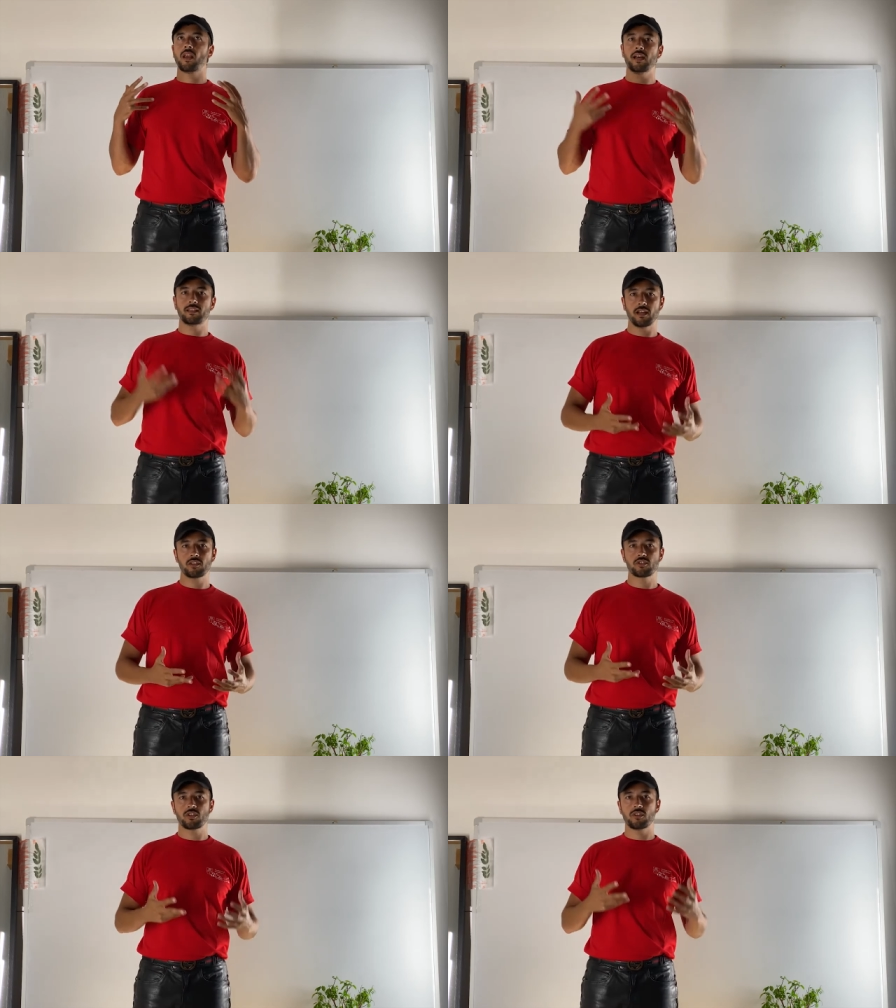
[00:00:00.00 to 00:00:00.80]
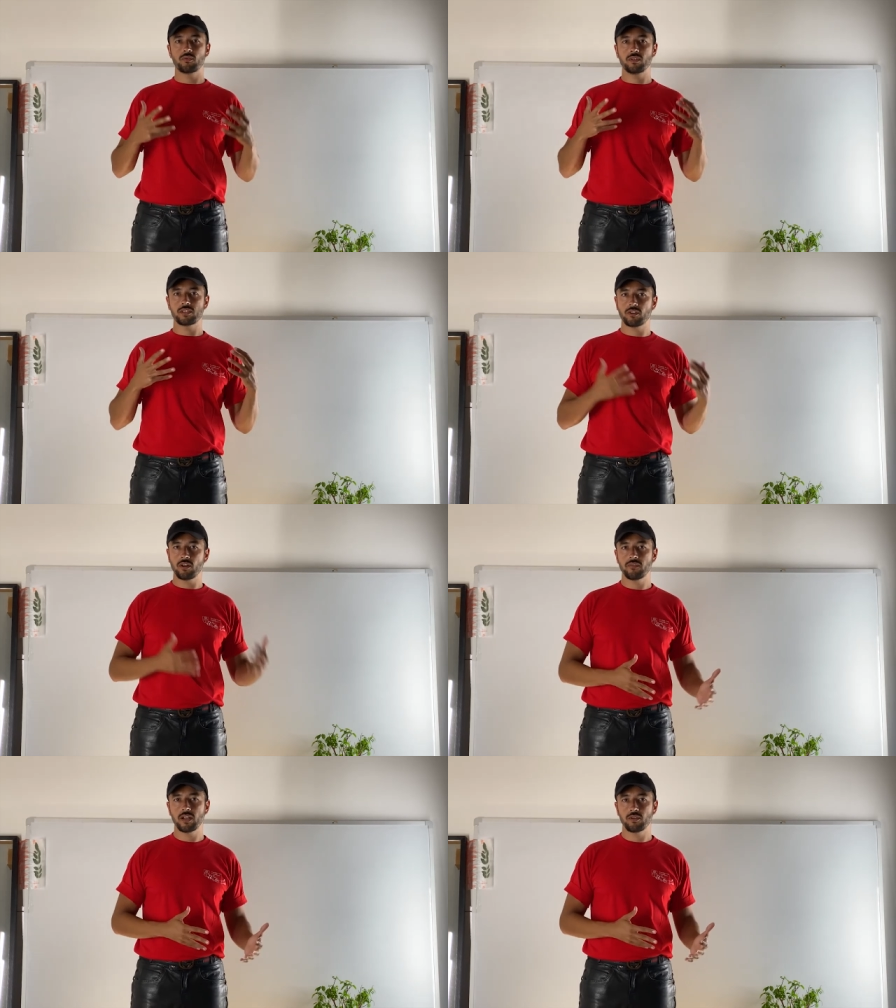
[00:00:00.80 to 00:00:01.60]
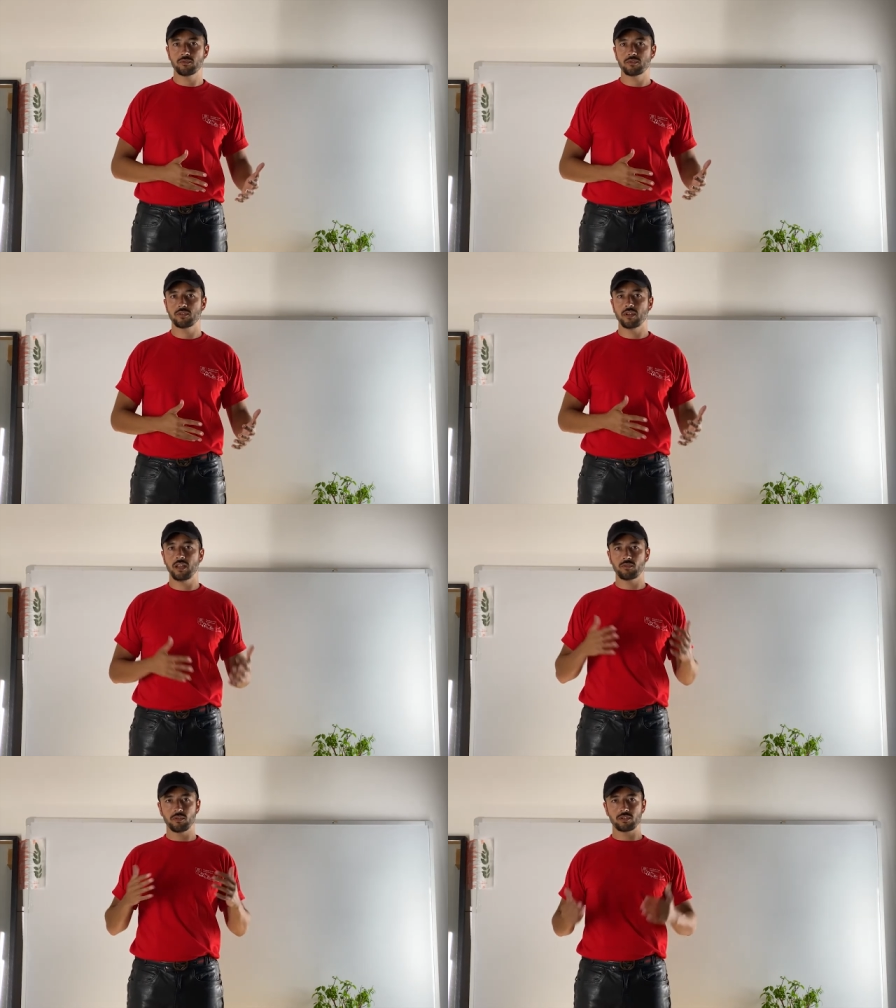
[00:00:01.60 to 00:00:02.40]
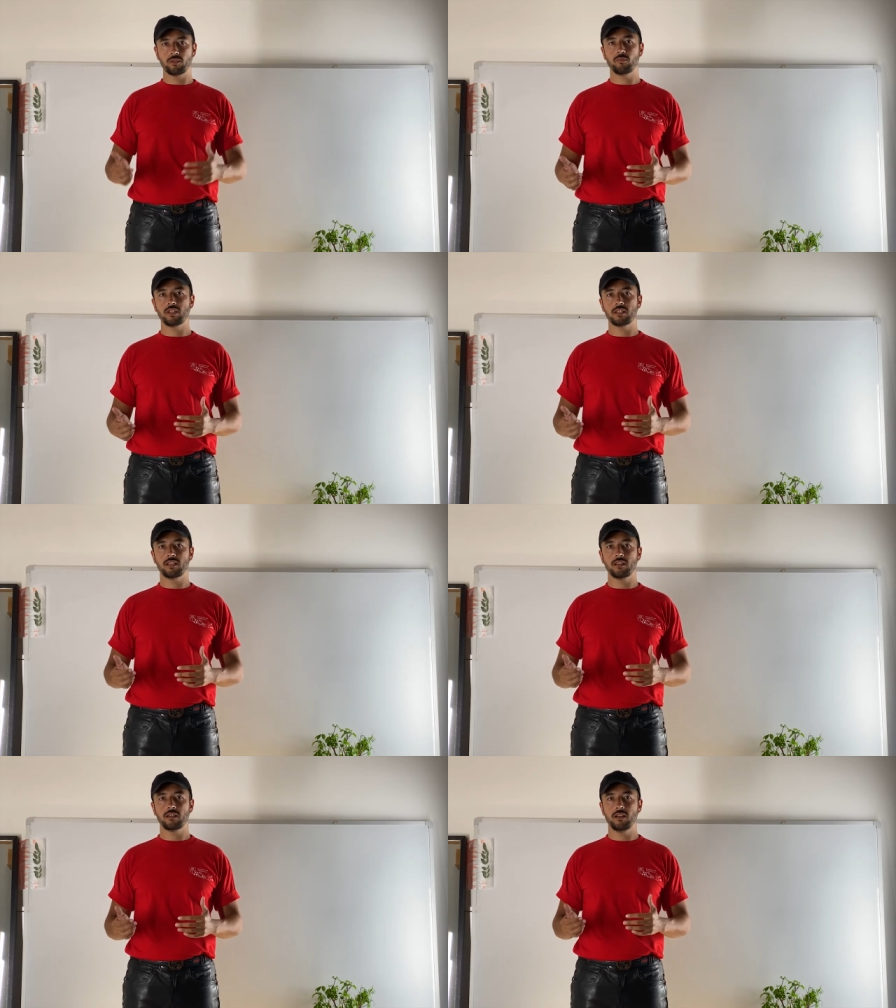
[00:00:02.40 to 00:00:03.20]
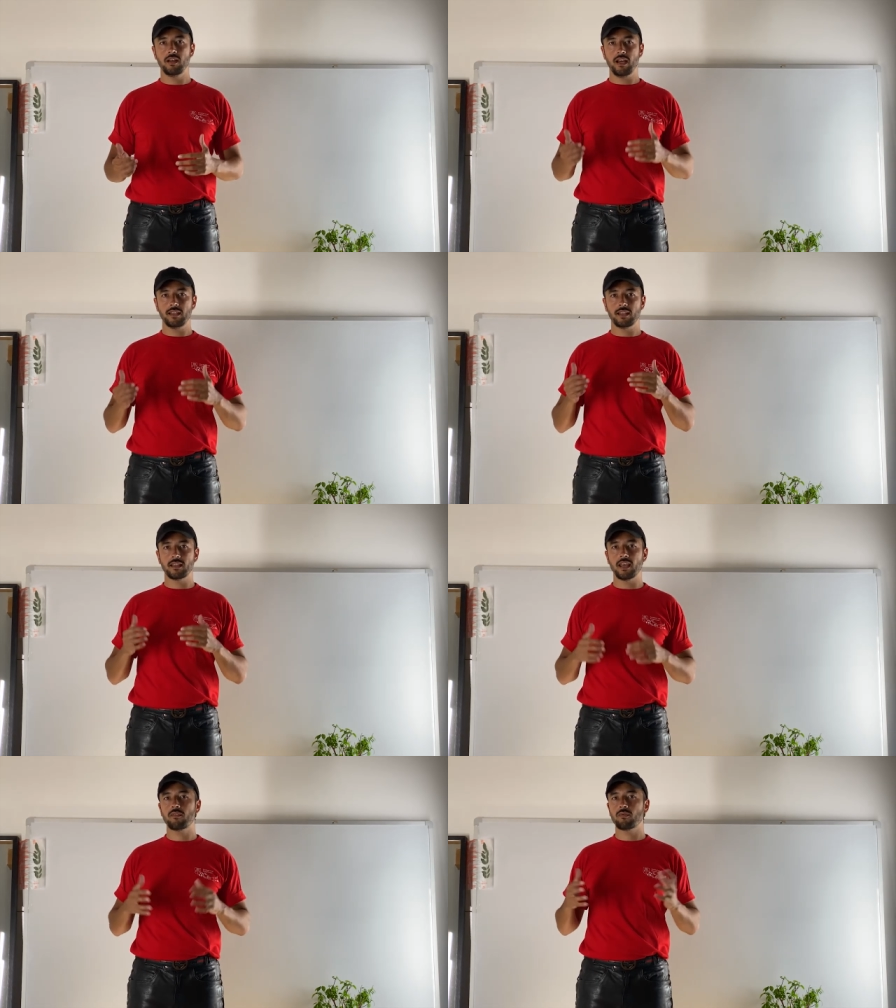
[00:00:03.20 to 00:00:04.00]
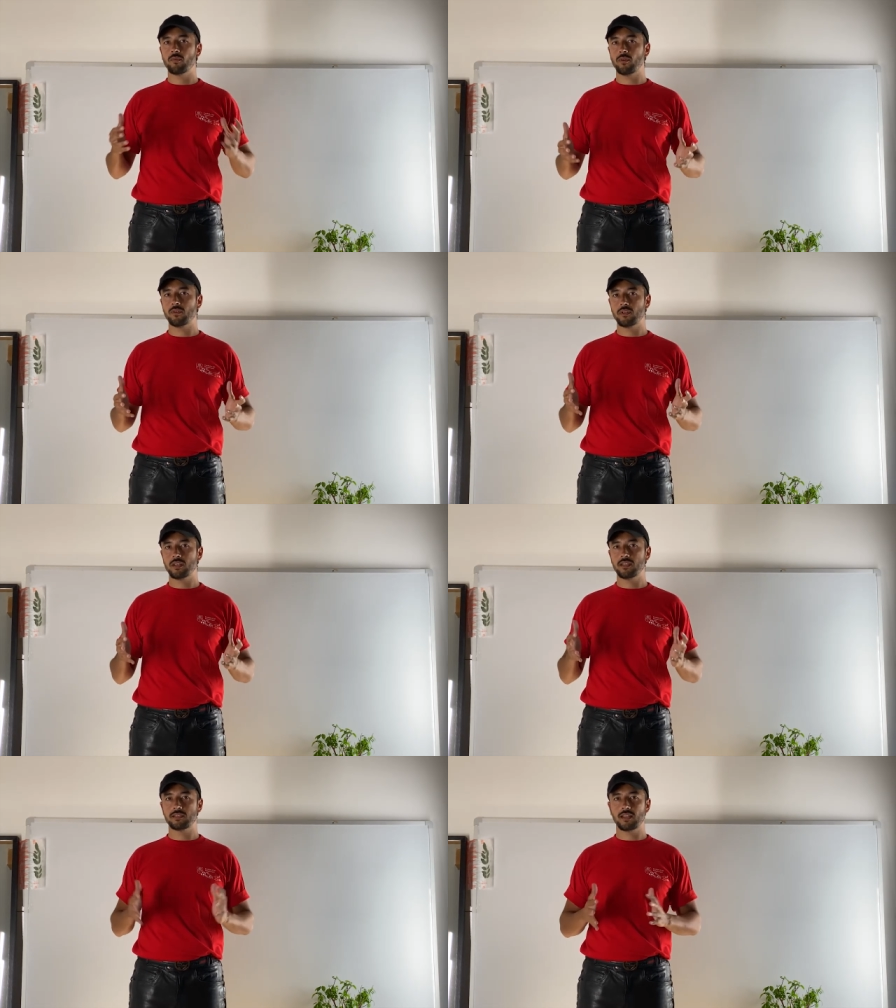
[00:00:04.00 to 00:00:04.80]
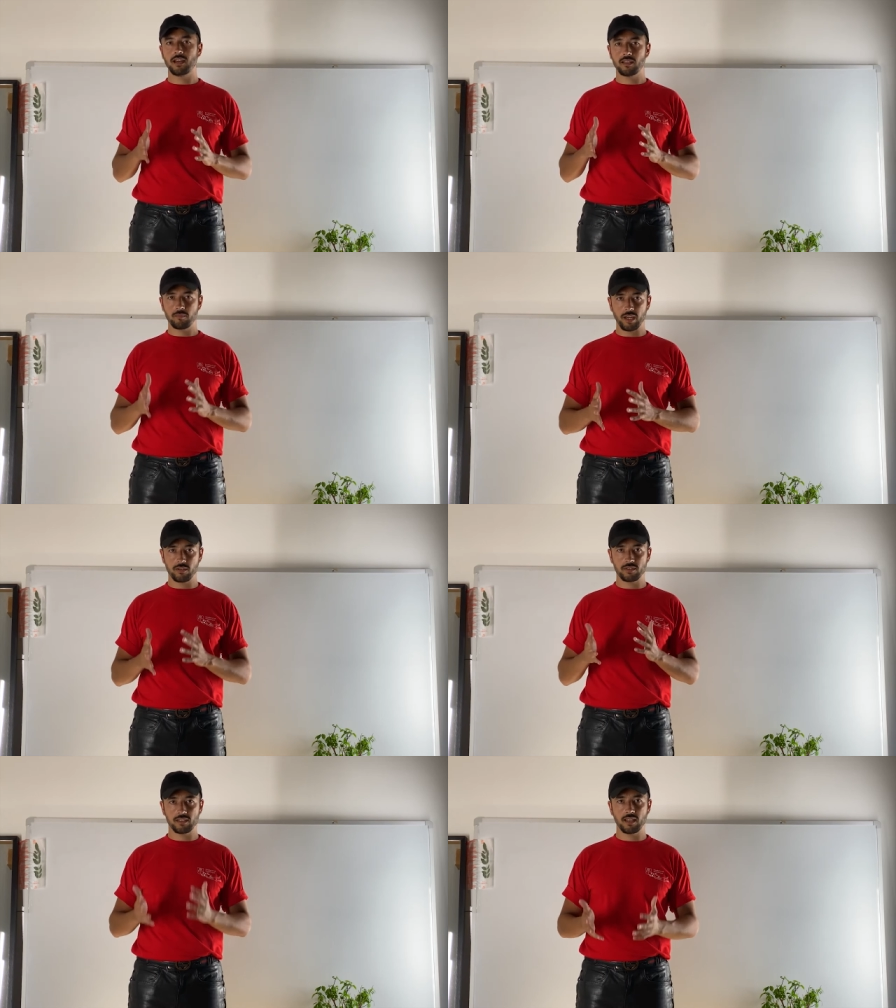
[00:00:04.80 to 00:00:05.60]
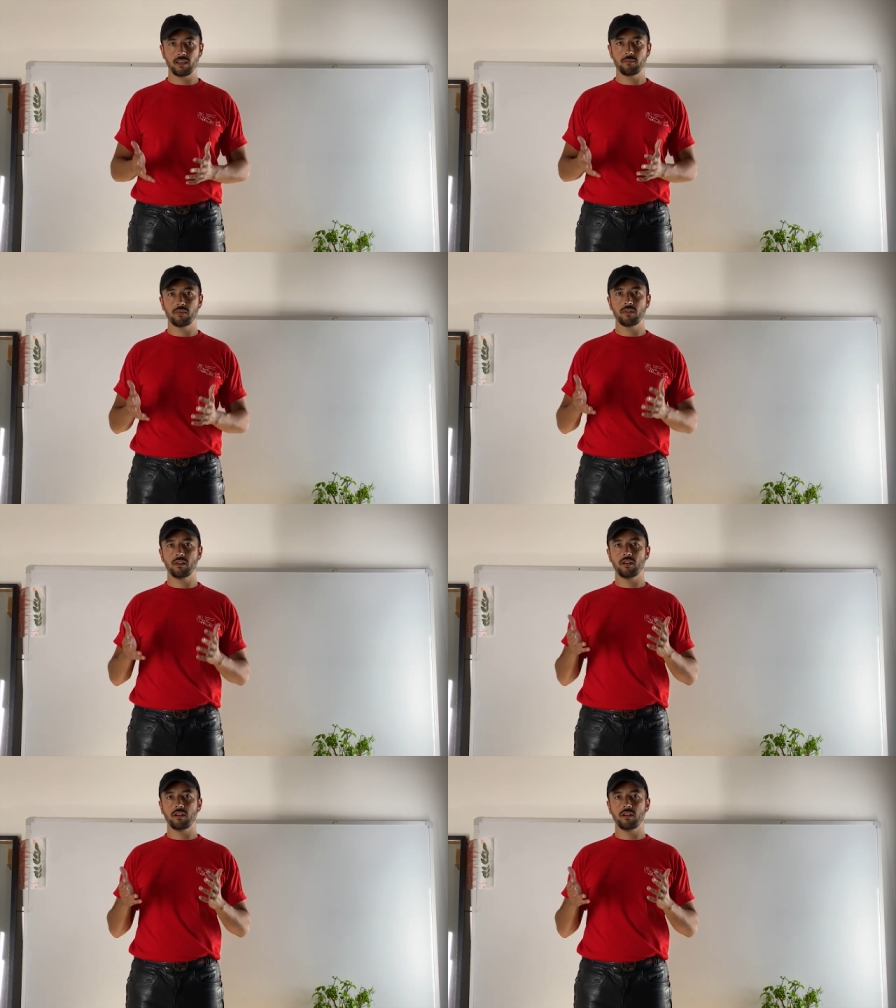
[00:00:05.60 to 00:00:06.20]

attached to its core values and to its community and that everyone is tied by the same